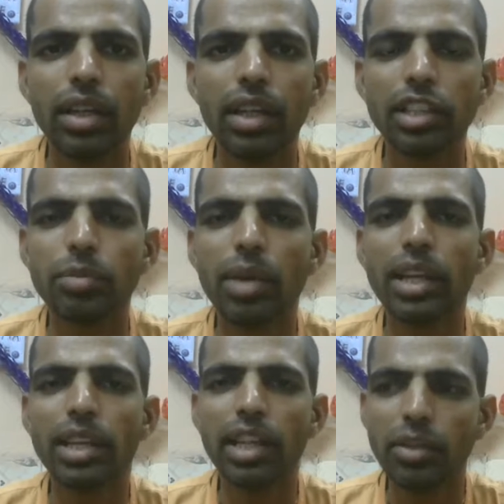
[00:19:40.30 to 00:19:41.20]
It's my
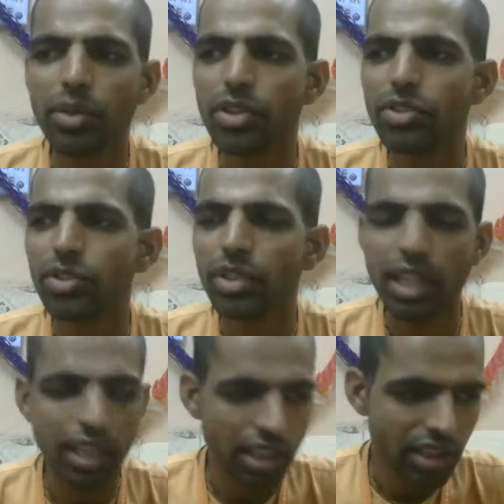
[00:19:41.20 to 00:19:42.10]
great fortune
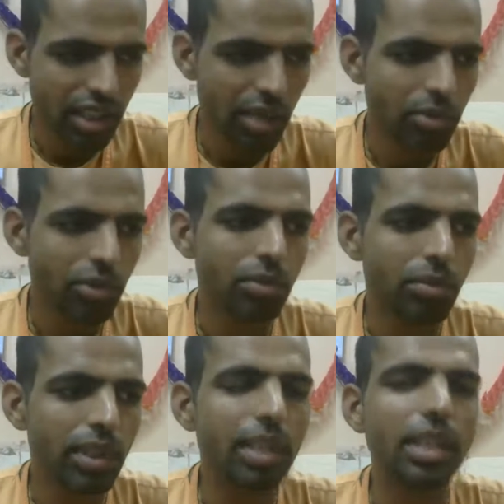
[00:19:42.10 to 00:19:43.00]
that he's come to
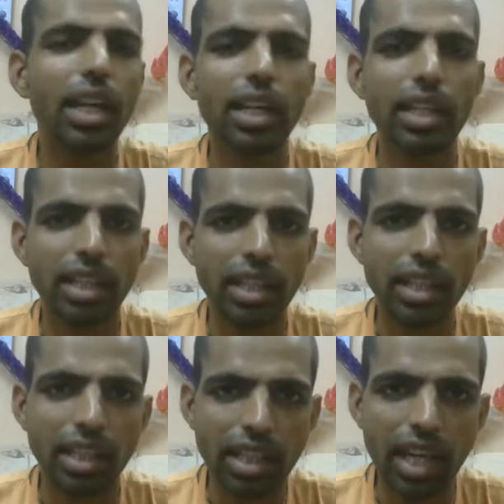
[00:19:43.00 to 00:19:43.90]
me and he
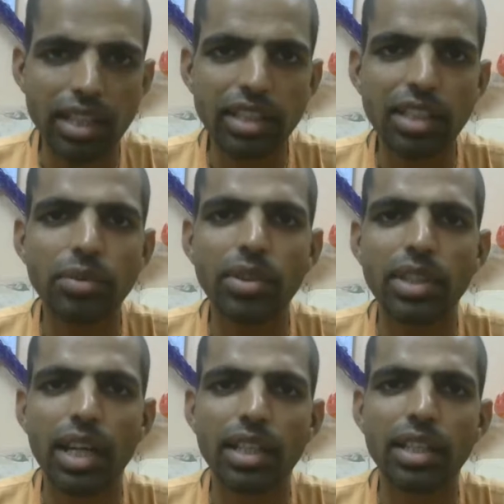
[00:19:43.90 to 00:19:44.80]
is asking for
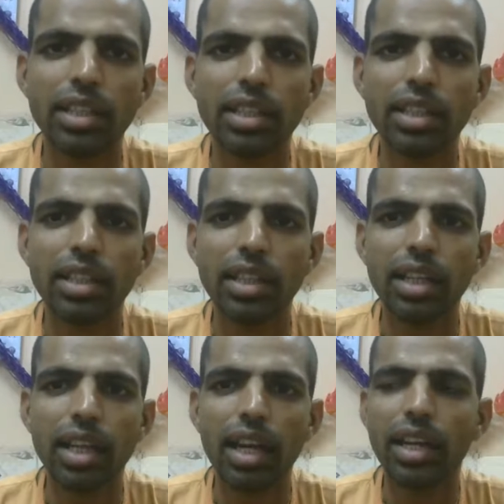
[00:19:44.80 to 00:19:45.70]
that.
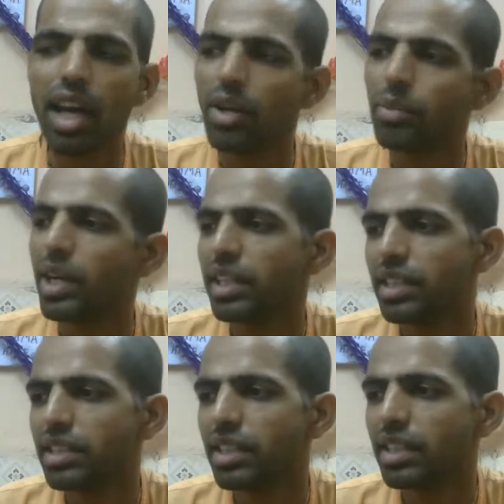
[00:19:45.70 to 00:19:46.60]
And now my
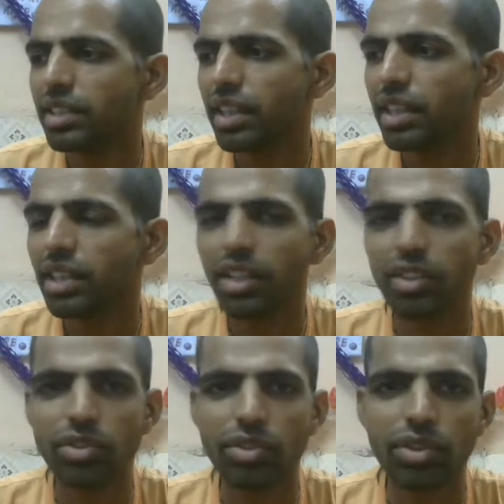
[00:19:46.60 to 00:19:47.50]
teacher is saying that
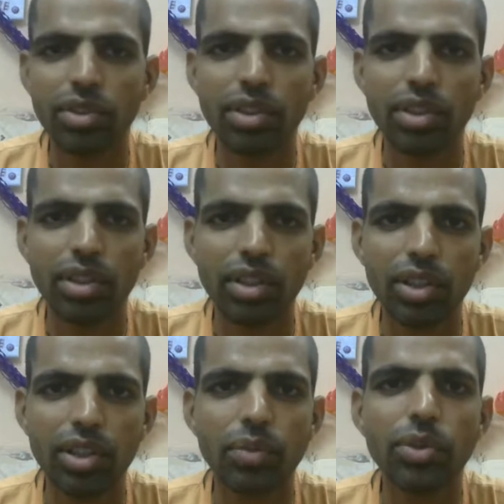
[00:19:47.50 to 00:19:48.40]
you should
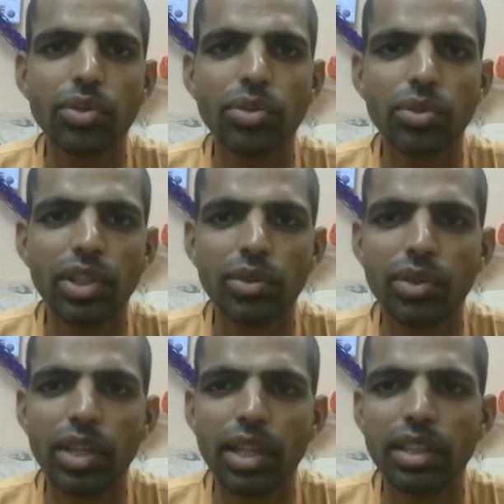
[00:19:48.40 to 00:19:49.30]
refuse to
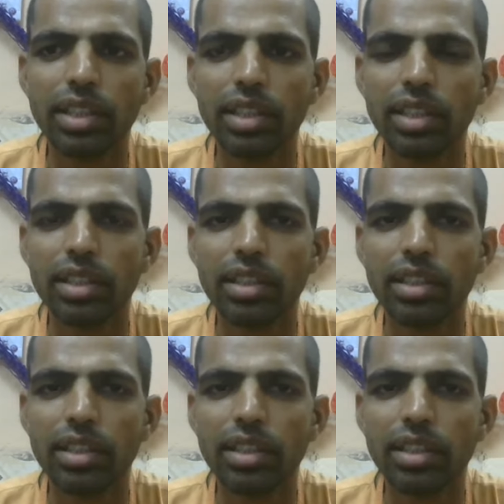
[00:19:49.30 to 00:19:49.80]
give anything.